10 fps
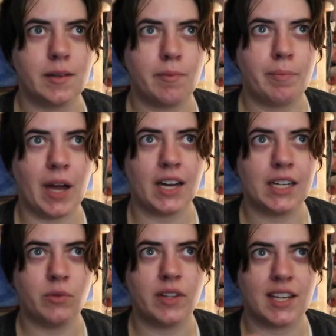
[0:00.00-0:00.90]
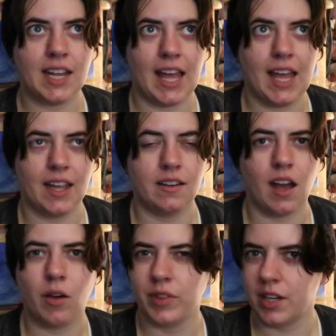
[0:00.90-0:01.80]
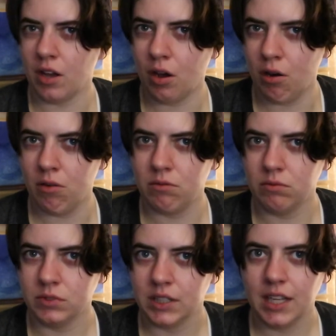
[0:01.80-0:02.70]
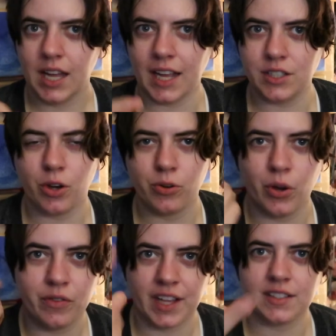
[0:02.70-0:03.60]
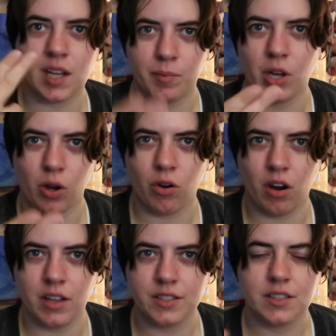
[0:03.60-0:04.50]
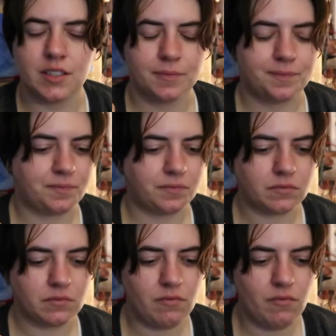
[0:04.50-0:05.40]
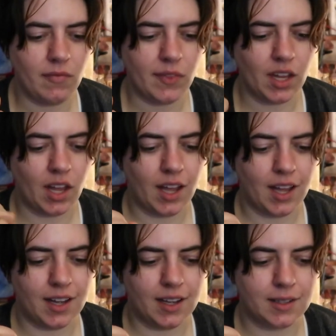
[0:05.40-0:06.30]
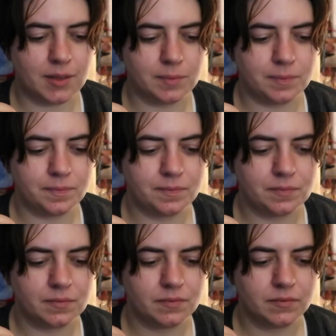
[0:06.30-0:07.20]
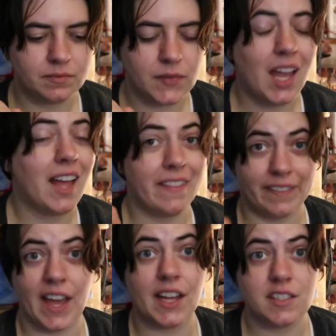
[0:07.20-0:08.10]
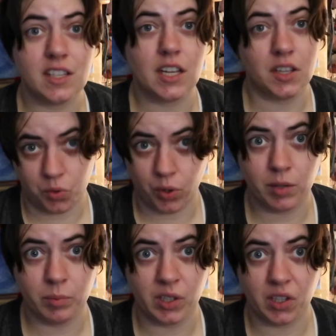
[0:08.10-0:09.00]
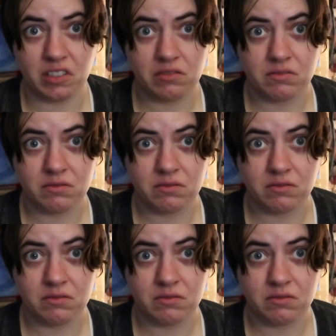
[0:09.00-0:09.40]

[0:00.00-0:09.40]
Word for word: Bahni with an A, not with an O. I don't know if that's coming across. Um, that's incredibly good.